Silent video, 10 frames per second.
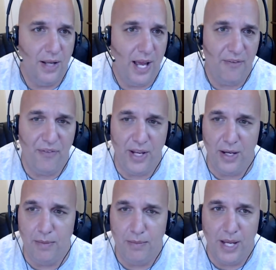
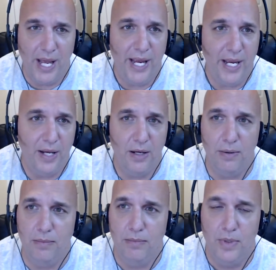FM,
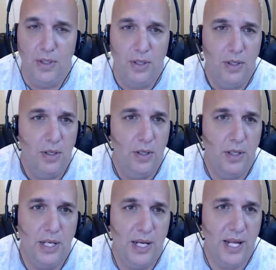AM.
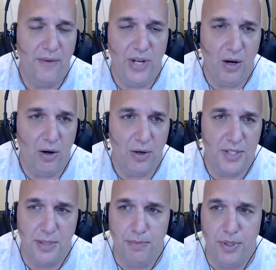It didn't have any aux
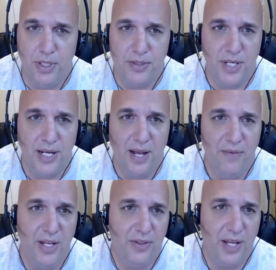inputs. It didn't
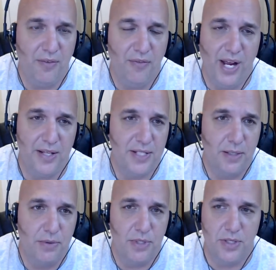have anything fancy.
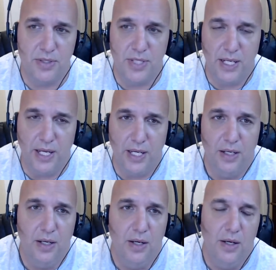It was just CD.
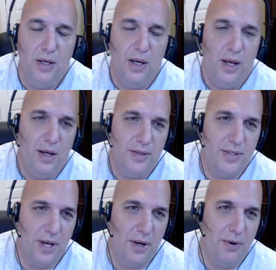So,
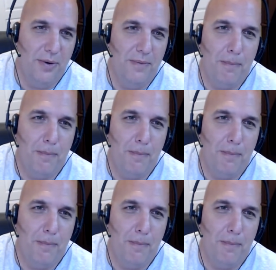so wait, that was a